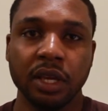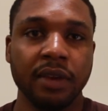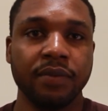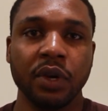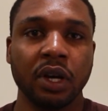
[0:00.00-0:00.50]

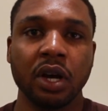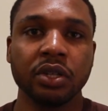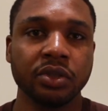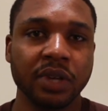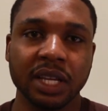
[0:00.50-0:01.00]
If your
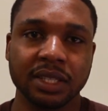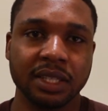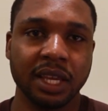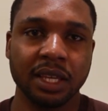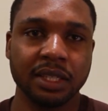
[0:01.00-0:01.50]
contract
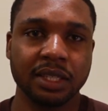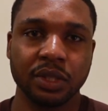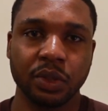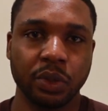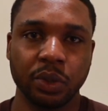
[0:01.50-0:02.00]
says
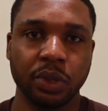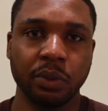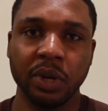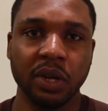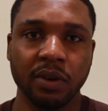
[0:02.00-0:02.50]

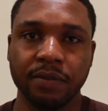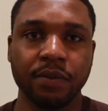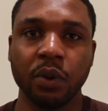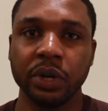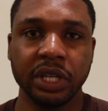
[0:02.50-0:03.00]
3 or
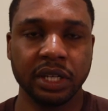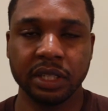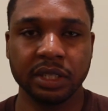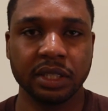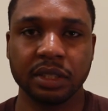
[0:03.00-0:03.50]
4
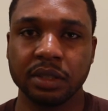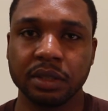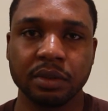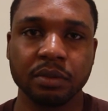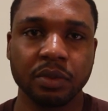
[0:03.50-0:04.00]
years
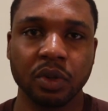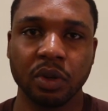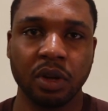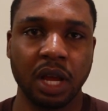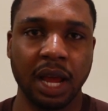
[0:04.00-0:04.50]

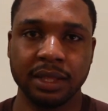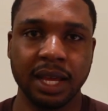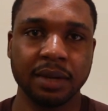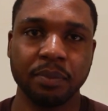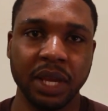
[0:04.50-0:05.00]
at
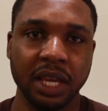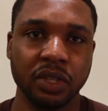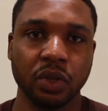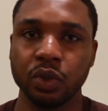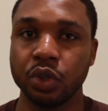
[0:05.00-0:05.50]
that
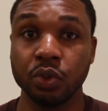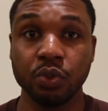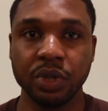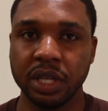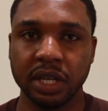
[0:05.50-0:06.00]
base, or
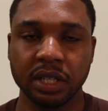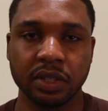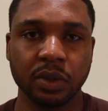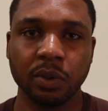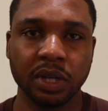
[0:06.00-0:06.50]
2
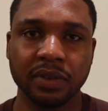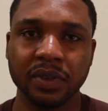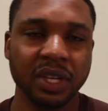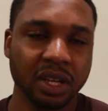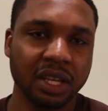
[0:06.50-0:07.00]
years or whatever,
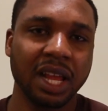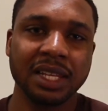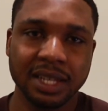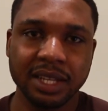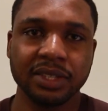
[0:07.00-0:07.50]
yeah, at
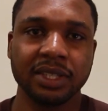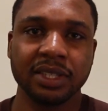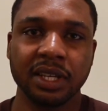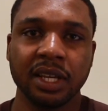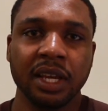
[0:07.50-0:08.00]
least
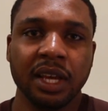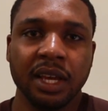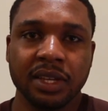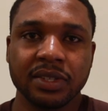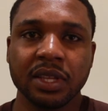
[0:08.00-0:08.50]

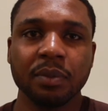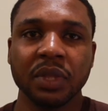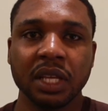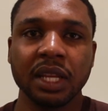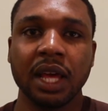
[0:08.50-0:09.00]
it's
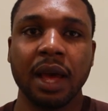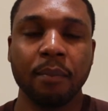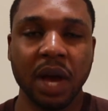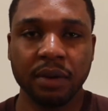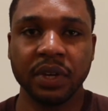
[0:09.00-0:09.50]
something
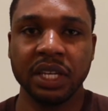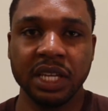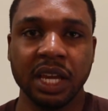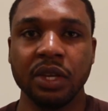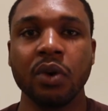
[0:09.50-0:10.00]
above a
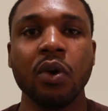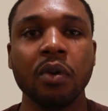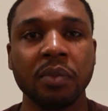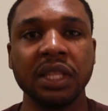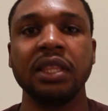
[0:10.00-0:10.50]
year. You're
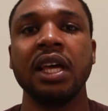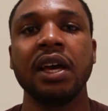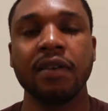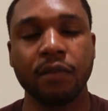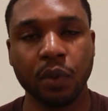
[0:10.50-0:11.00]
going to be
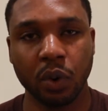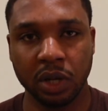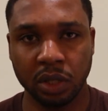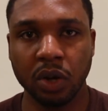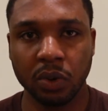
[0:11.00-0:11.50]
there for
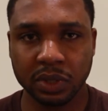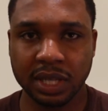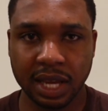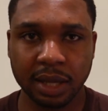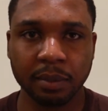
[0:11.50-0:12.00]
a long
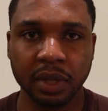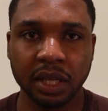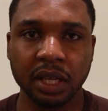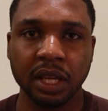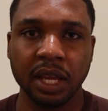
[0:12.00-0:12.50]
time
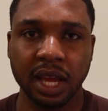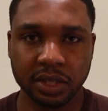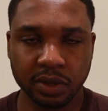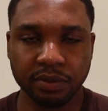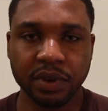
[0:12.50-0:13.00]

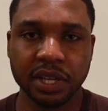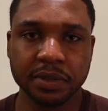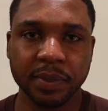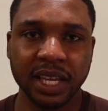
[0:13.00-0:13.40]
at your first